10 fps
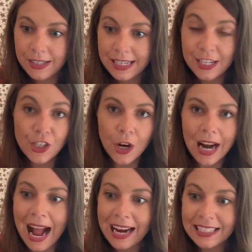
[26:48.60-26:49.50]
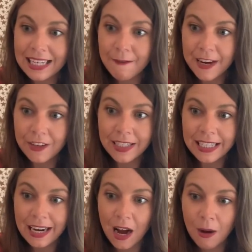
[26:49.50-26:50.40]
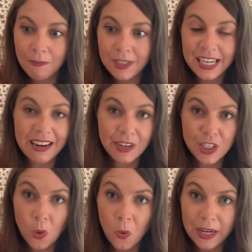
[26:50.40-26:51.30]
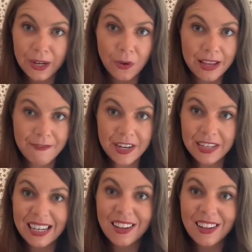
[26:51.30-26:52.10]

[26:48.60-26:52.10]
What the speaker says: to start acting very territorial and very